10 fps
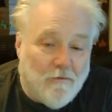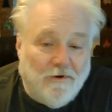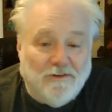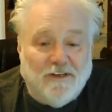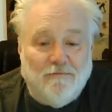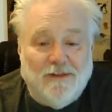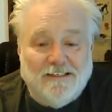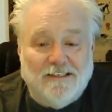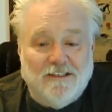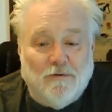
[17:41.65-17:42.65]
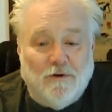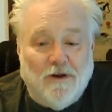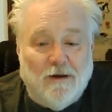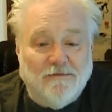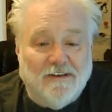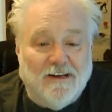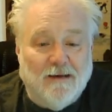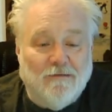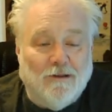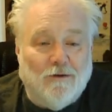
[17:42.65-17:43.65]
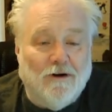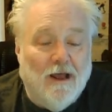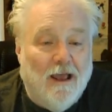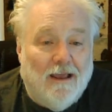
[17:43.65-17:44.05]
When you say, Blessed is the one who comes in the name of the Lord,